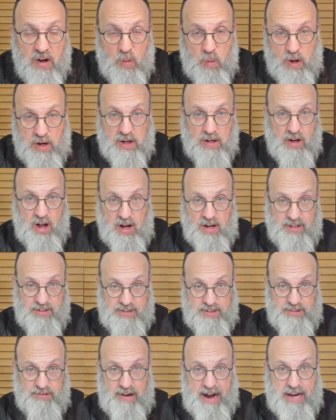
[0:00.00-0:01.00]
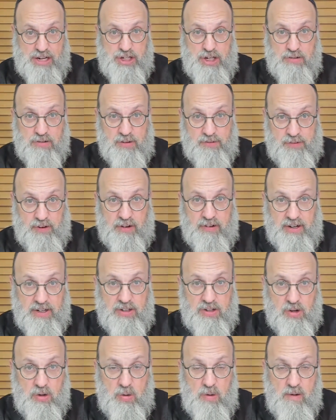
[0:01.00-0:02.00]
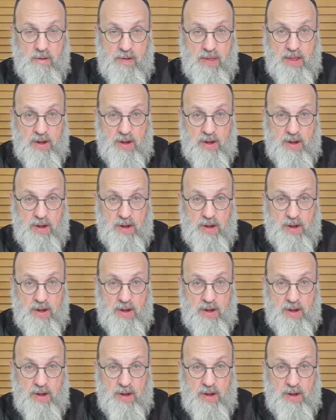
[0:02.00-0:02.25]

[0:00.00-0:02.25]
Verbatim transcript: What halachas is Rashi referring to?